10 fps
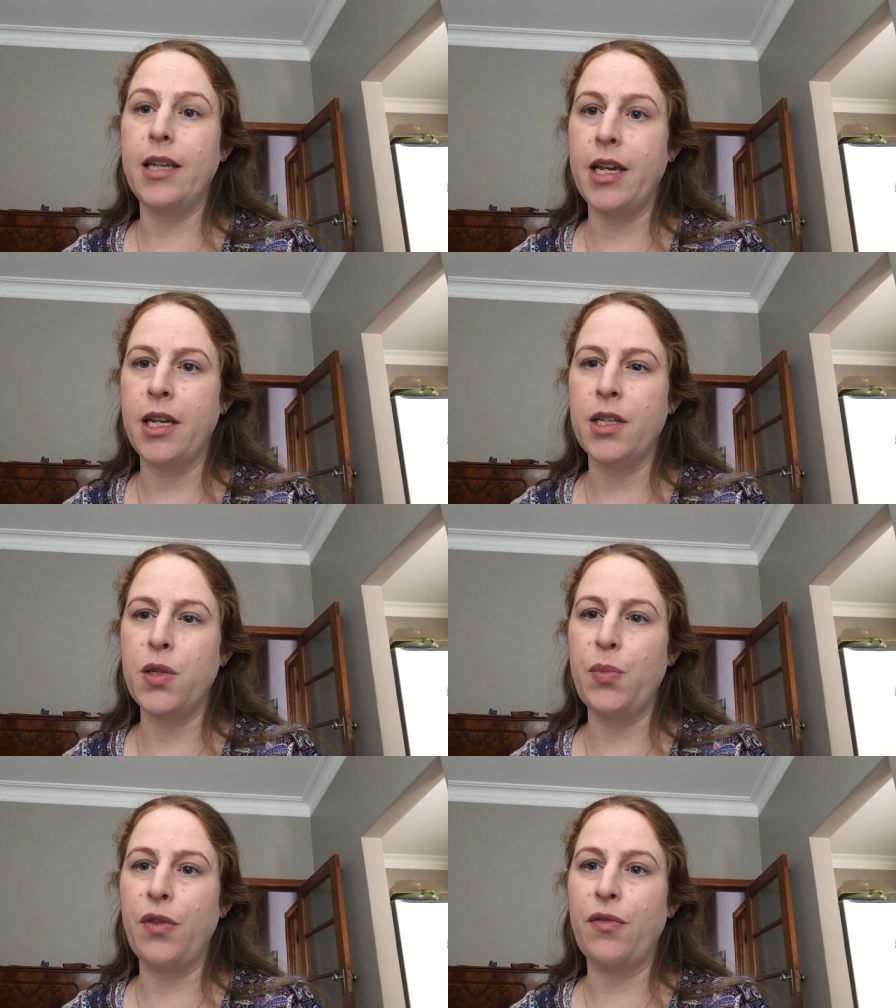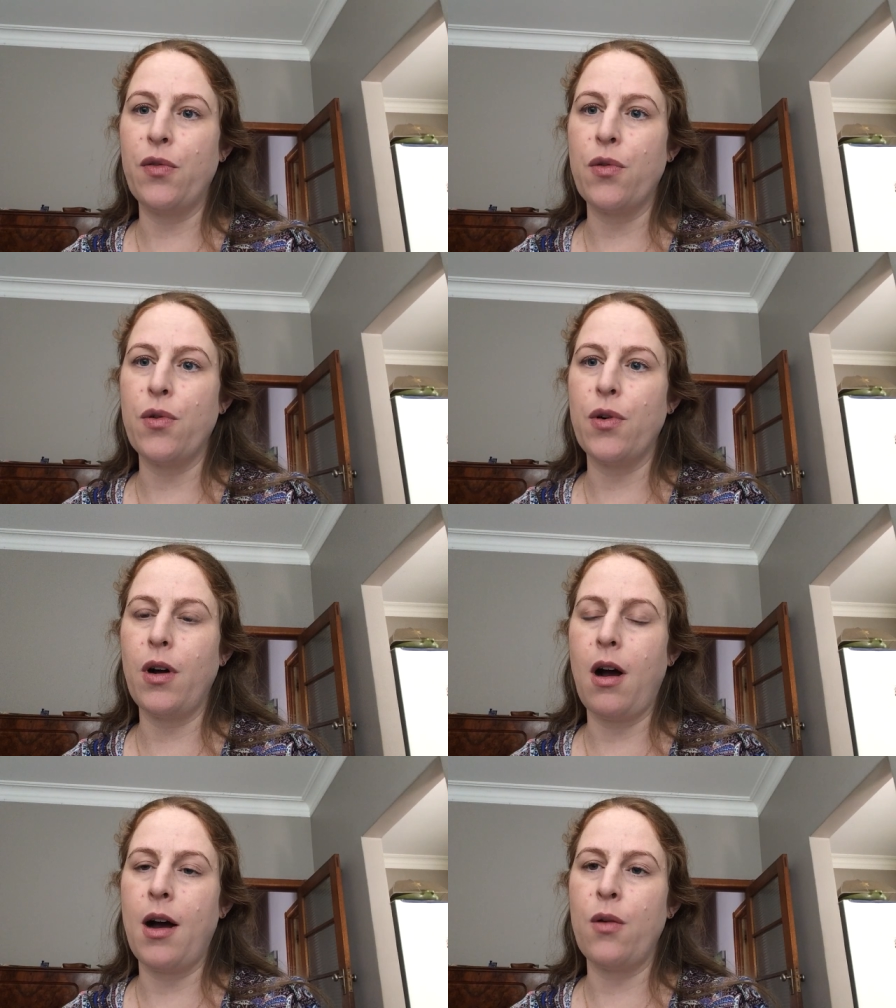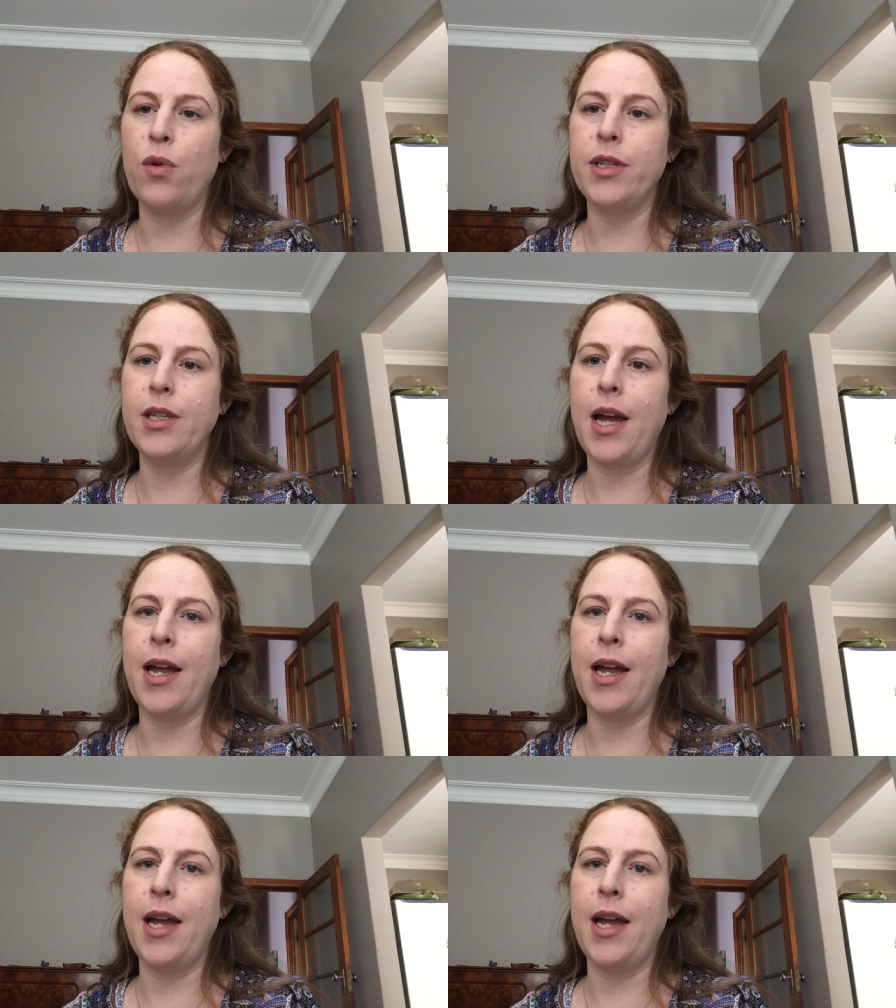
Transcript: years before I was